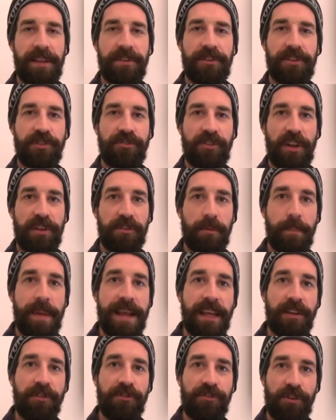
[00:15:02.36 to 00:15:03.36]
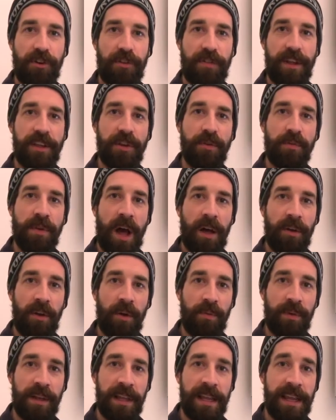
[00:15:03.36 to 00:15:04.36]
and suggest making sure that you not
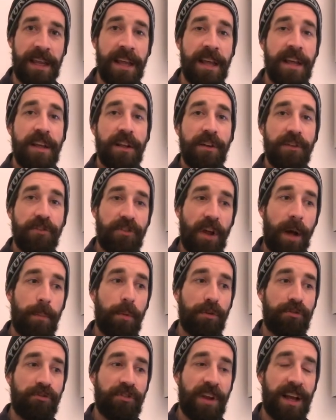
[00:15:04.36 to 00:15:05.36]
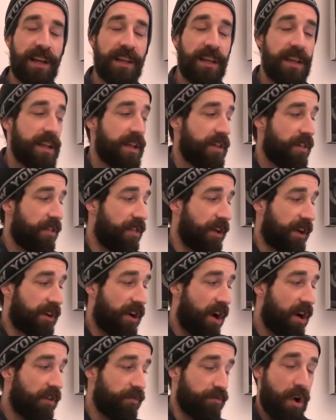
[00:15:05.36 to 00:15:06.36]
only double check the
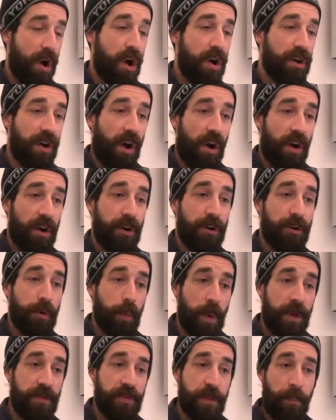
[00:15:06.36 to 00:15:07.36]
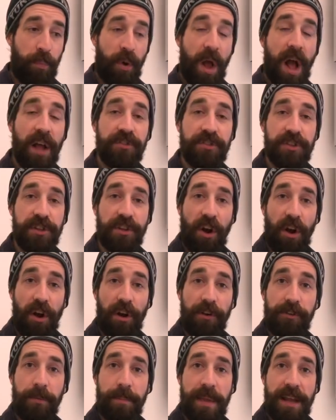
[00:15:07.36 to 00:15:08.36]
raw card with the proxy
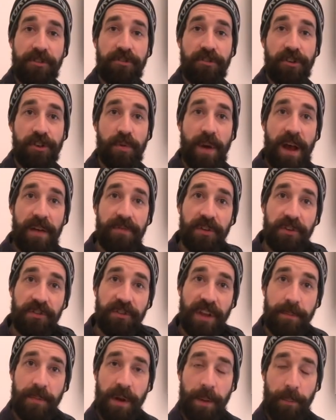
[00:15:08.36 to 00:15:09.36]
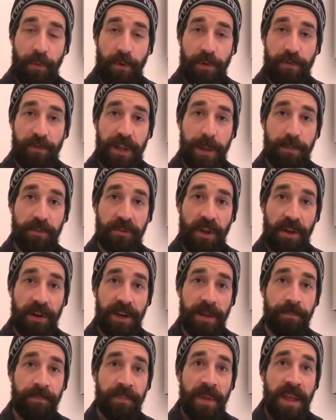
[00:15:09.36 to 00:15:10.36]
card to make sure you have the same number of clips on
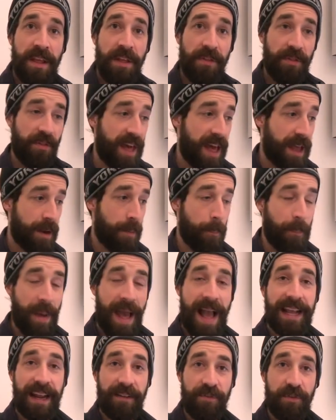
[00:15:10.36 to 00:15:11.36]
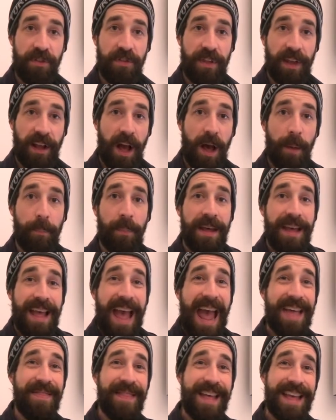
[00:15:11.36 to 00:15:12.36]
it, then back everything
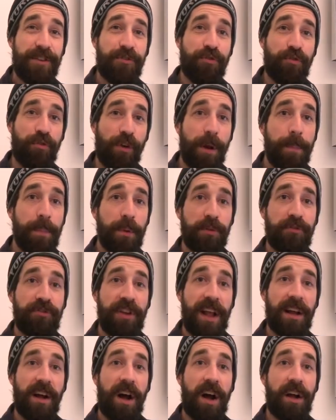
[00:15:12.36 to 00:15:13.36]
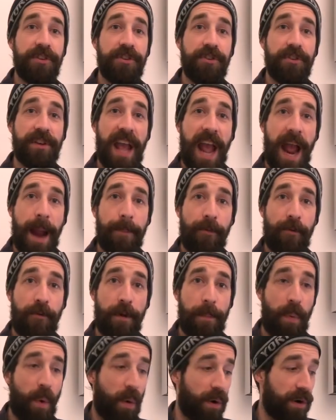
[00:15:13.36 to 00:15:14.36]
up, and then triple check on your camera
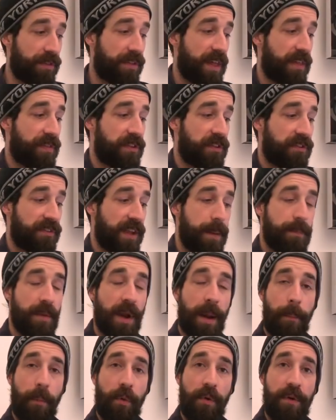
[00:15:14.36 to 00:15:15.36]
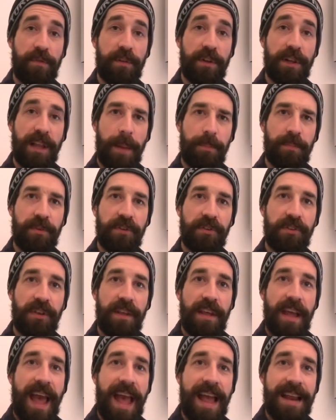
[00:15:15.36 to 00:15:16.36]
report that the same number of
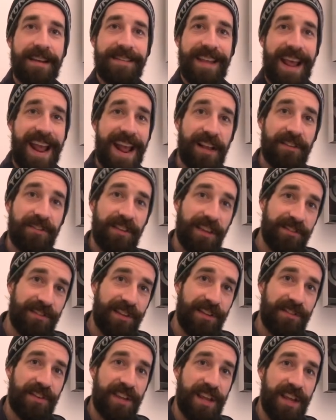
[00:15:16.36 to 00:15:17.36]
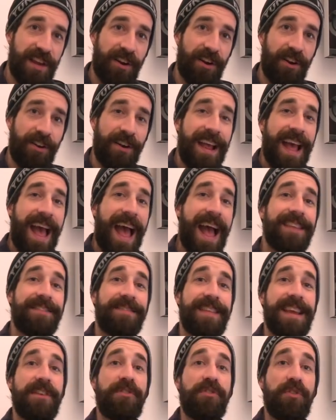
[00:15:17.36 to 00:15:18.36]
clips and takes exist here
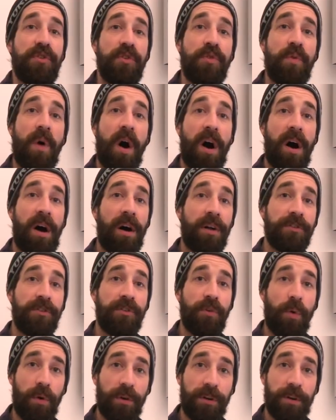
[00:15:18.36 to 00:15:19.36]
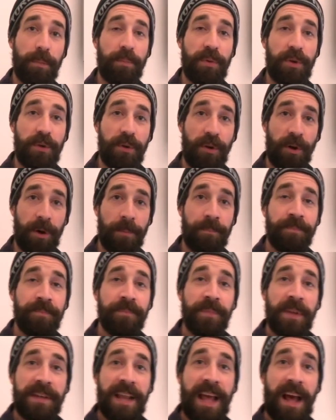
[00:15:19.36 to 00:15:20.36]
as they do on your computer.
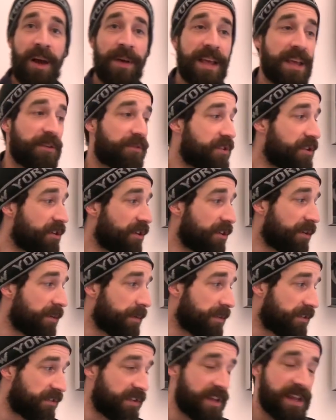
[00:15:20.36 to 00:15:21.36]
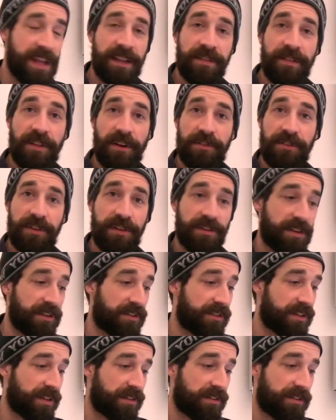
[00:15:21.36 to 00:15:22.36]
Now, if you're seeing there's a
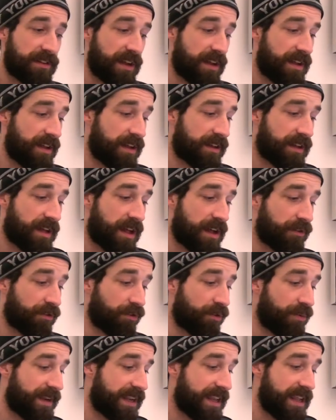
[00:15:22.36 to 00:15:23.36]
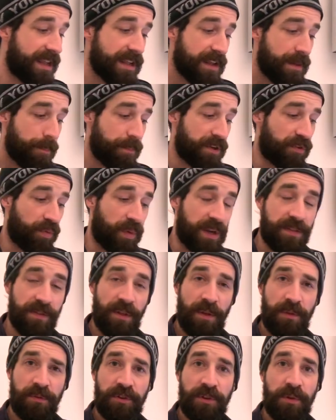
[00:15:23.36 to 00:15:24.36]
discongruity between
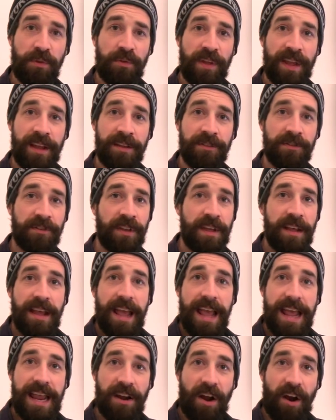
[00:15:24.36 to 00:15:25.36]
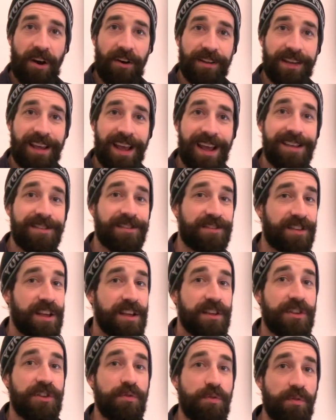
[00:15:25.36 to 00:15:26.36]
those two things, in our
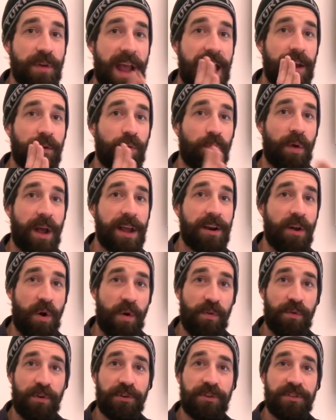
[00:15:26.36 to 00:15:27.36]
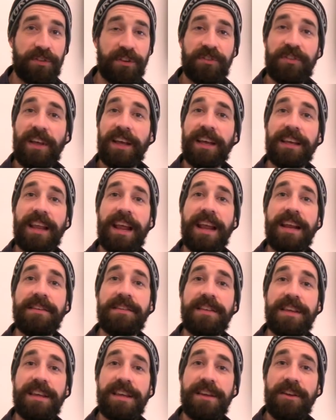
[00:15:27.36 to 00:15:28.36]
case, you head right over to the second
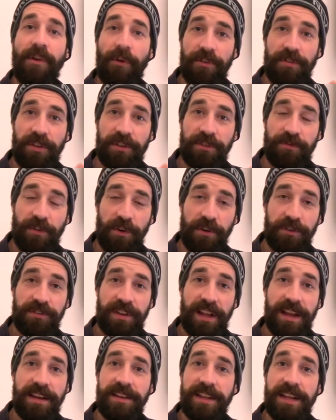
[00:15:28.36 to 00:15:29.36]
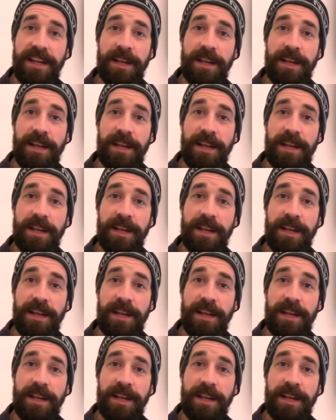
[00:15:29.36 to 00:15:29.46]
AD or the first AD